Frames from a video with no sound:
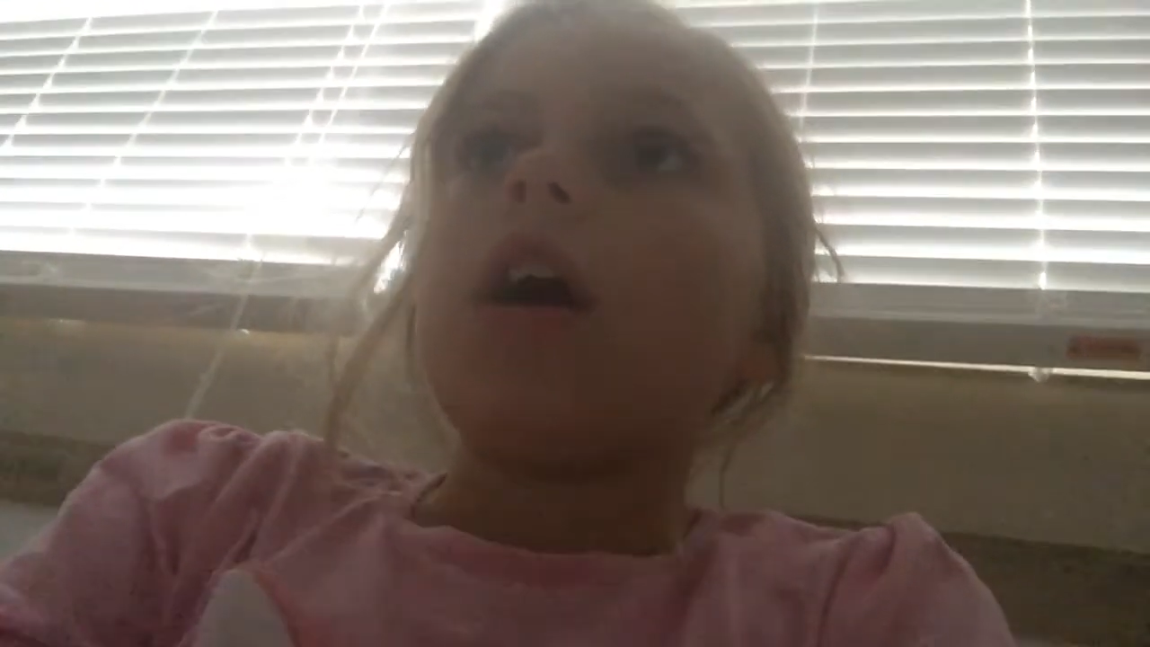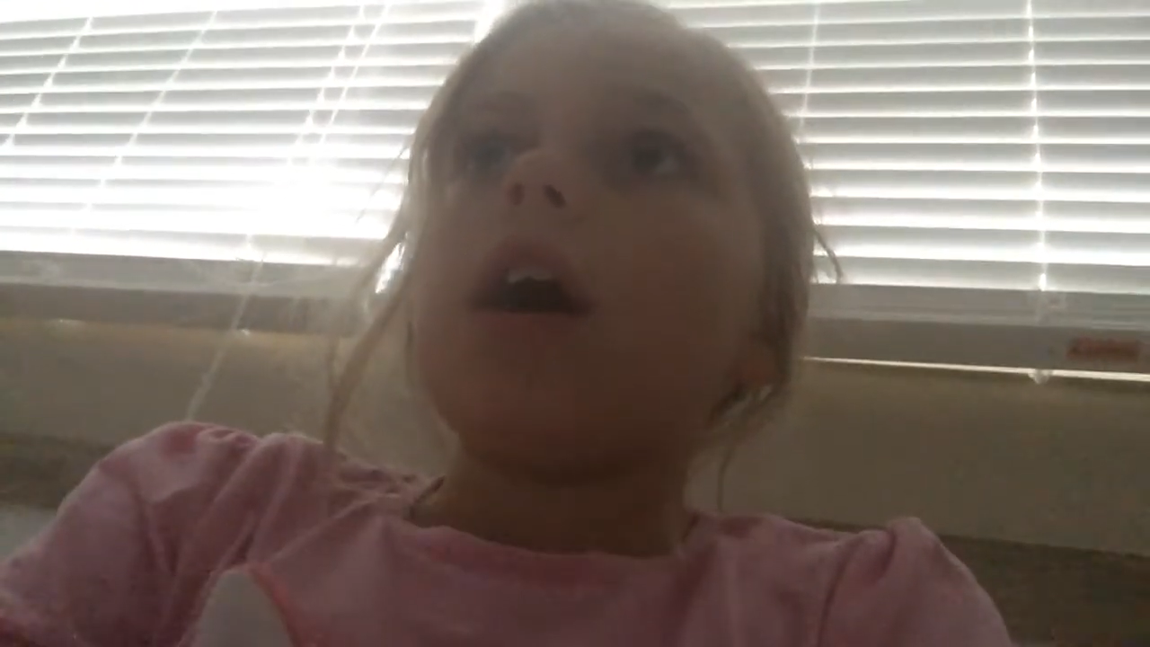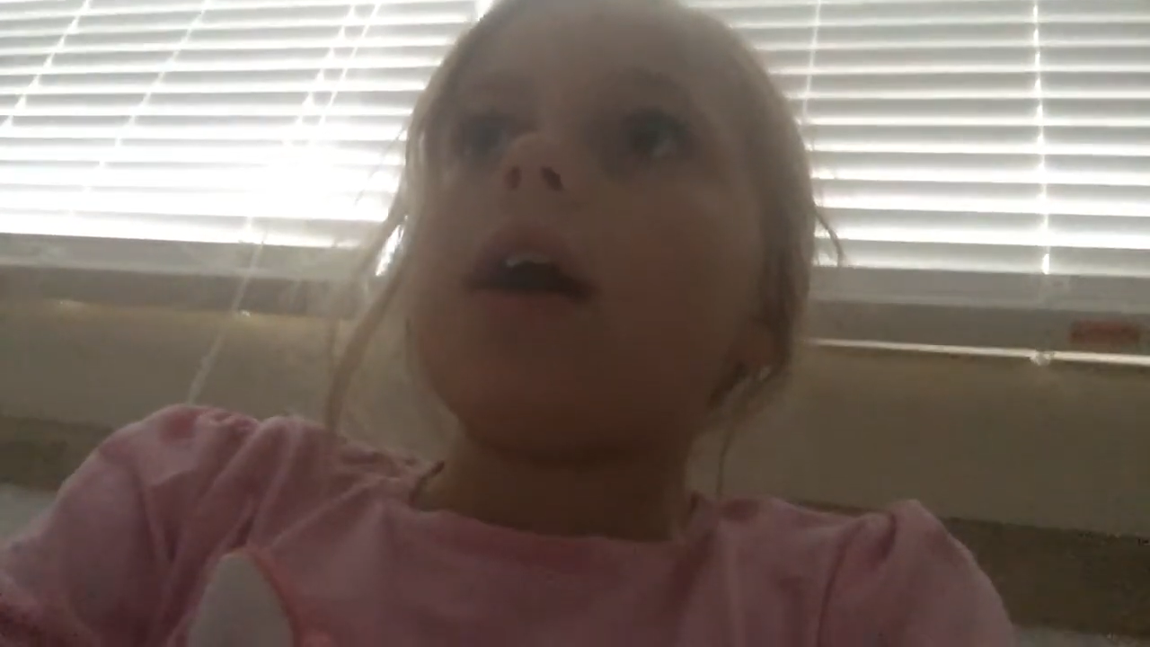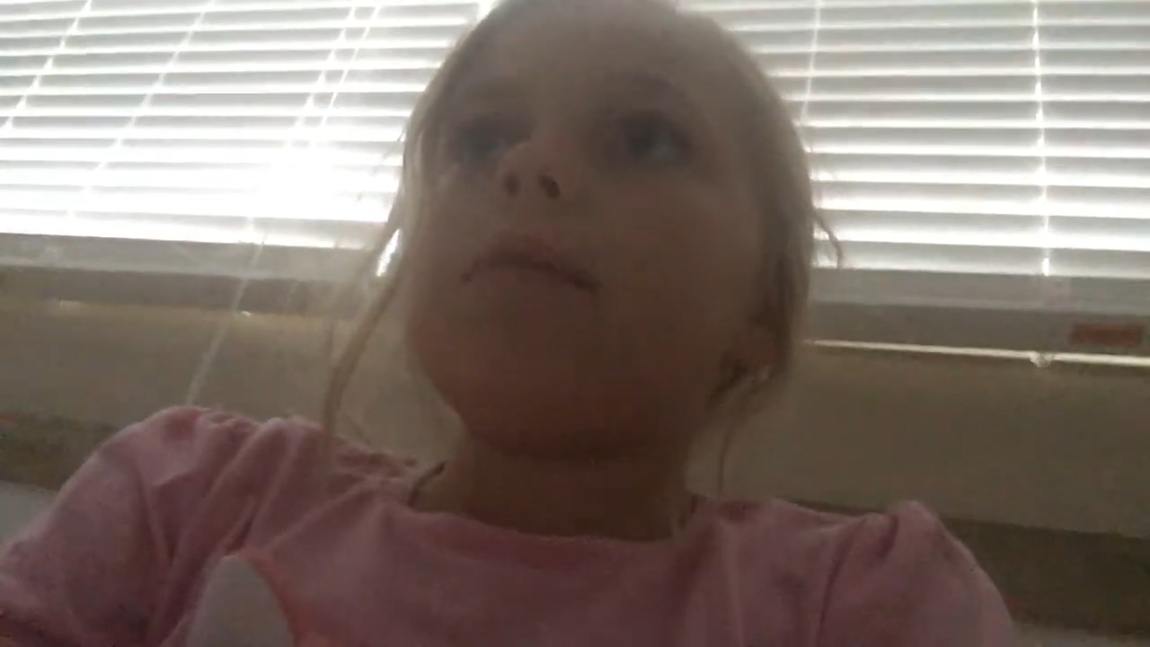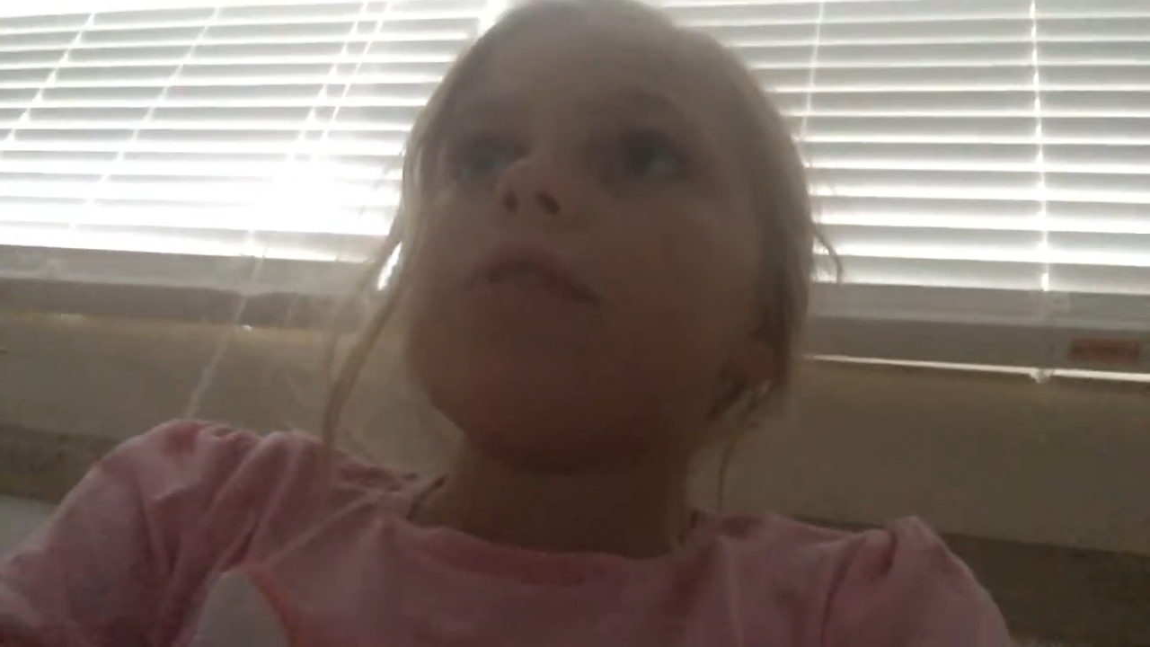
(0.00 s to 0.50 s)

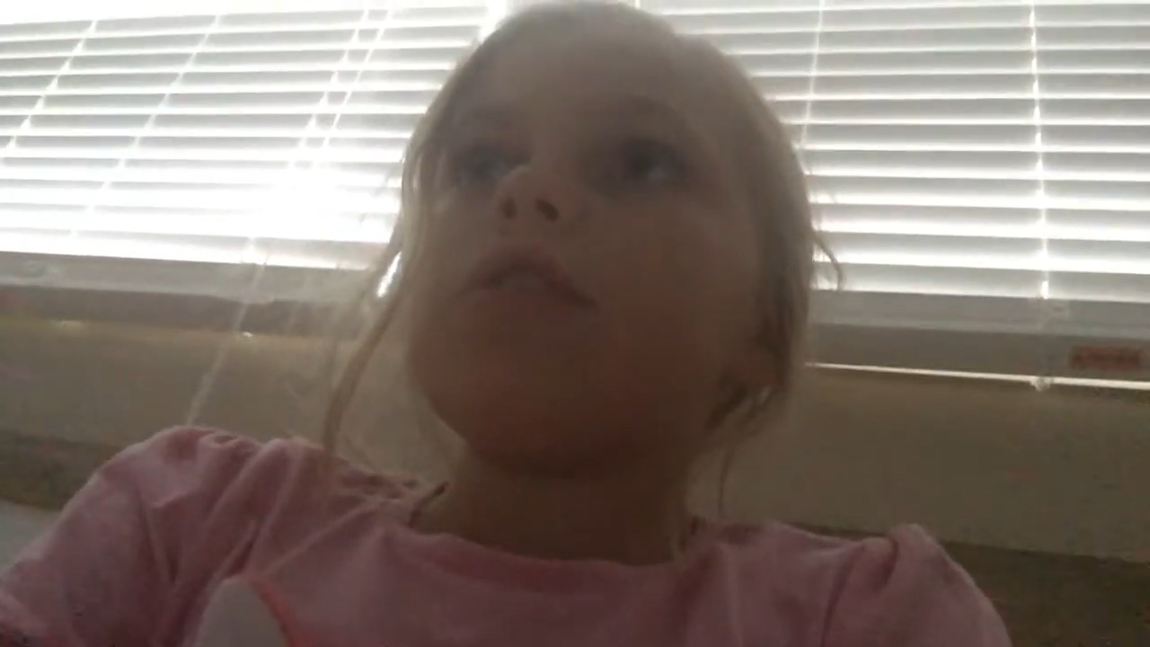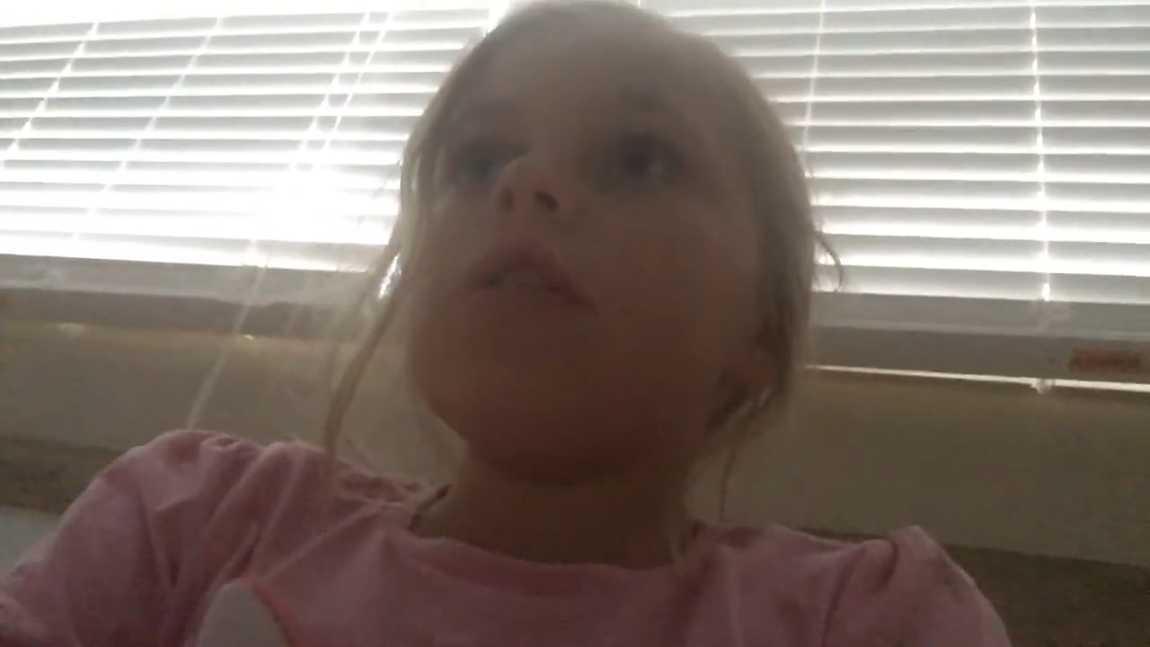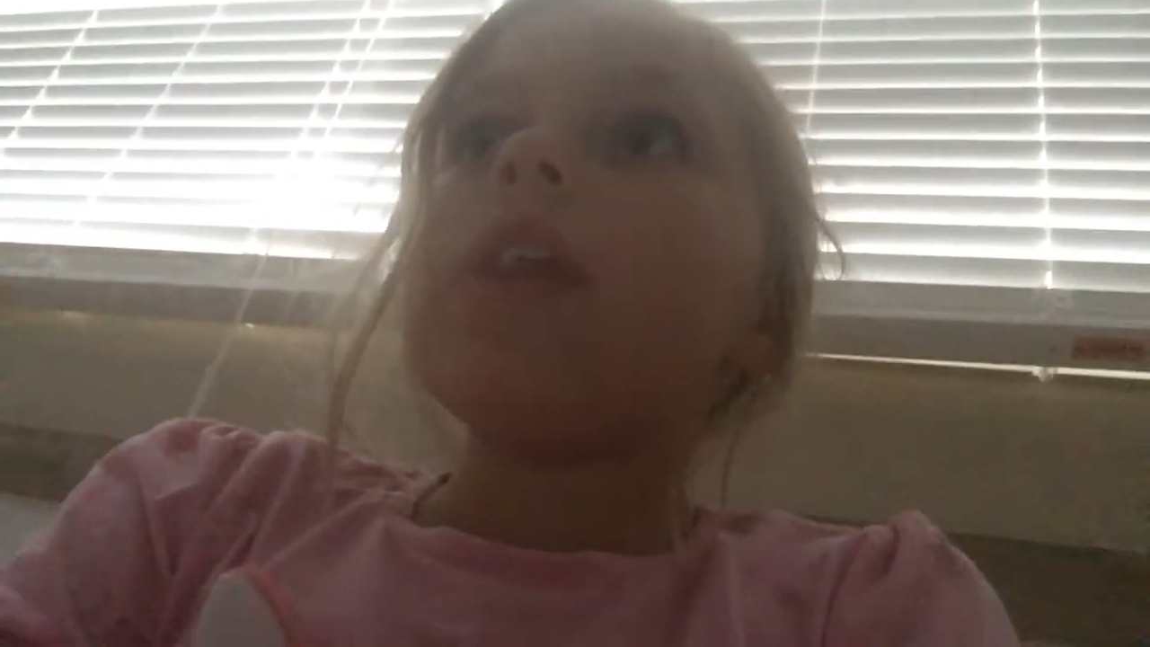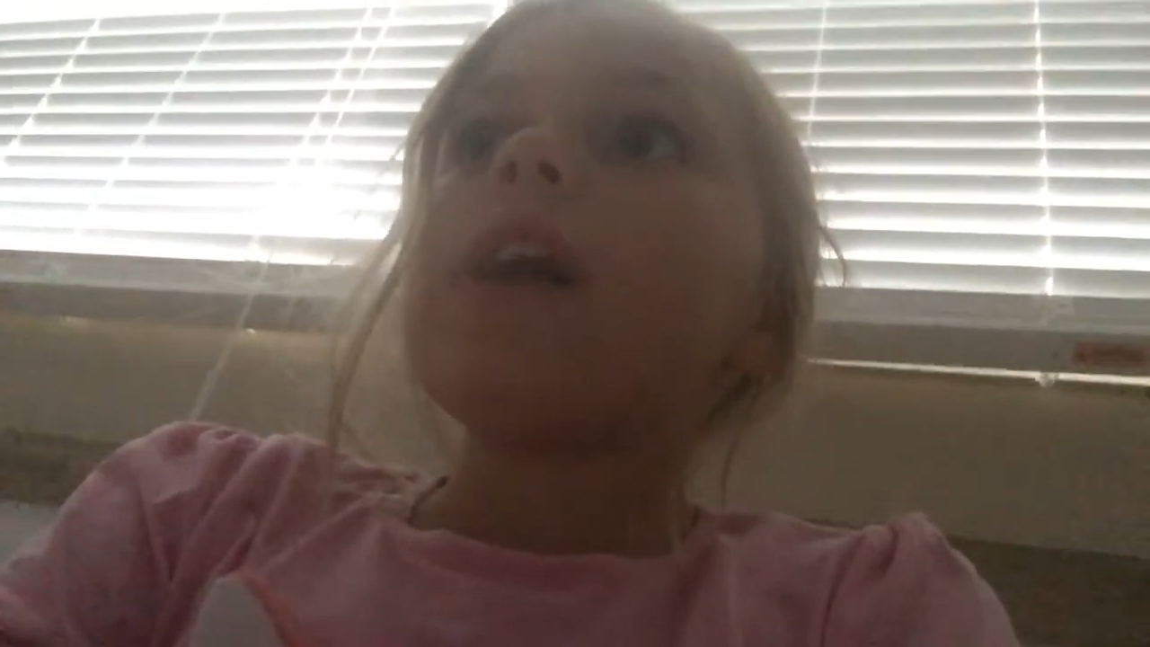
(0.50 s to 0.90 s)
I'm sorry